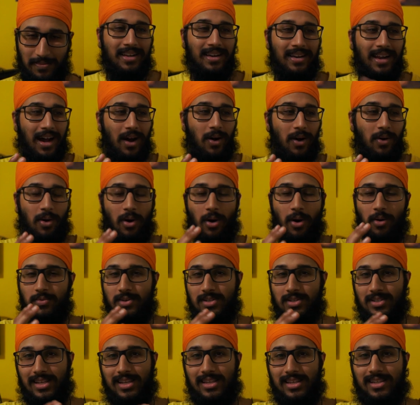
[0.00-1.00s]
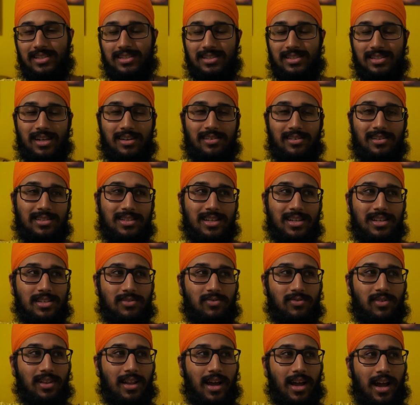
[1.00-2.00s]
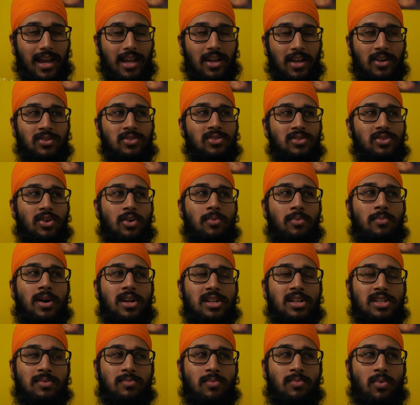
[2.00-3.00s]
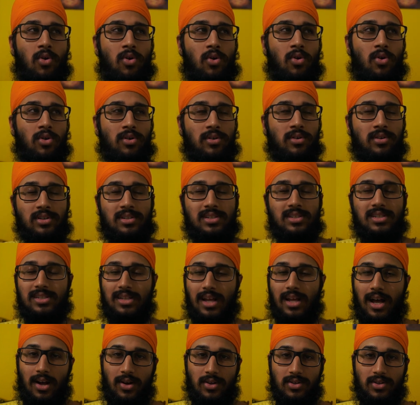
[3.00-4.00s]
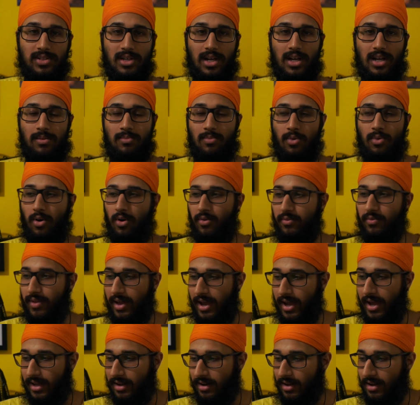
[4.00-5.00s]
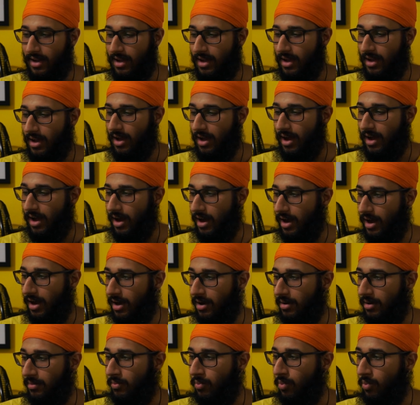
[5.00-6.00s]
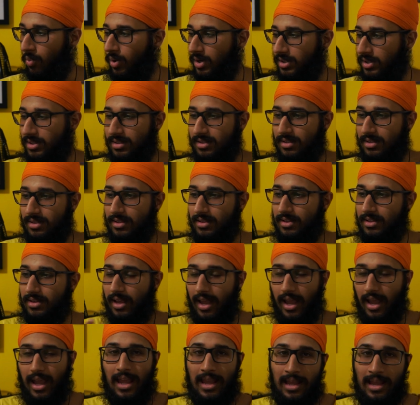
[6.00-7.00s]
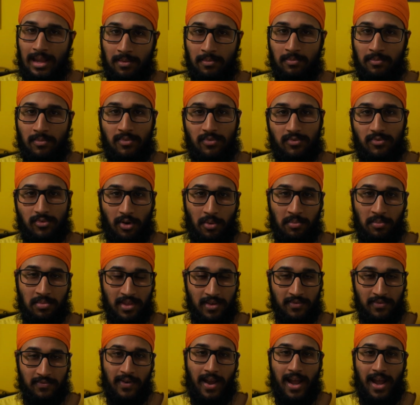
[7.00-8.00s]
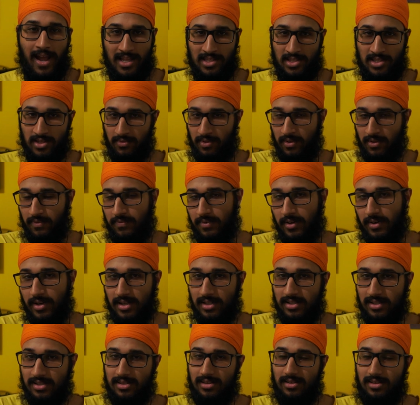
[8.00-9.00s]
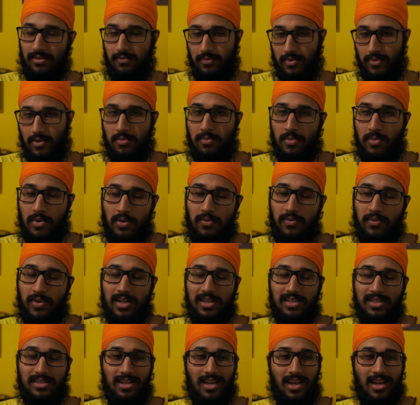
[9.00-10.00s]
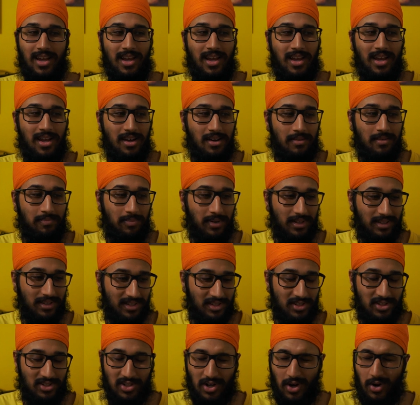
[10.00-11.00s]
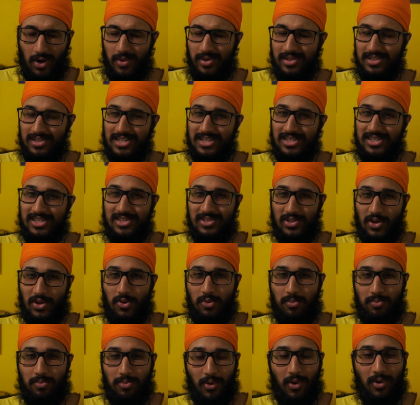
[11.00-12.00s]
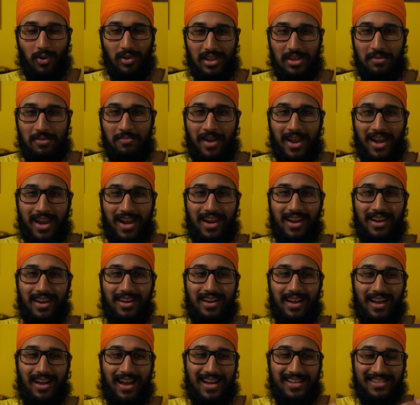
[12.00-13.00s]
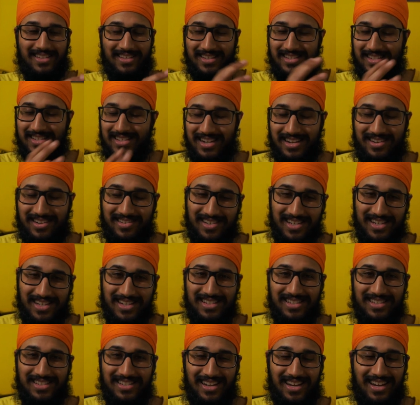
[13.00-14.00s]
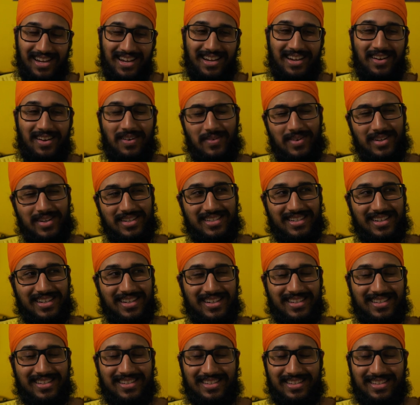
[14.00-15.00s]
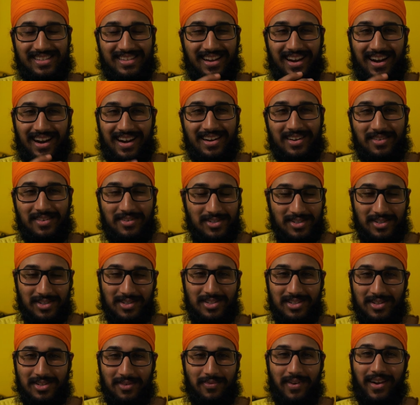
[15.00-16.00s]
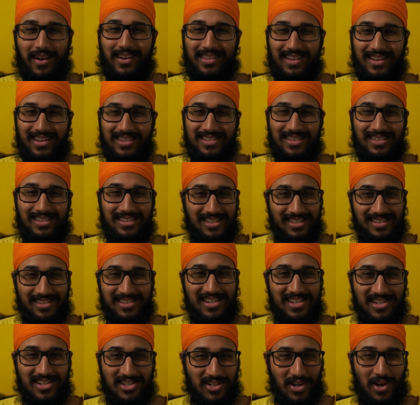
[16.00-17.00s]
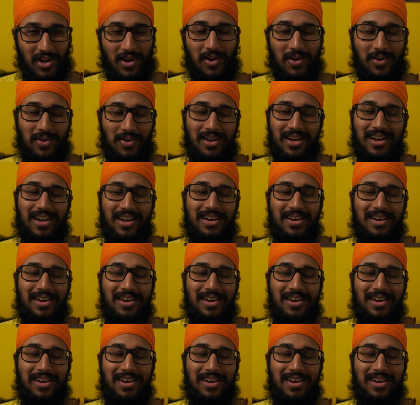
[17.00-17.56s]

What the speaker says: Now, obviously the series is relying on so much more nostalgia and more of that, what came from the fans of the first few movies, but the show is just so poorly made as a series, which is kind of suits the fact that it's a Disney show,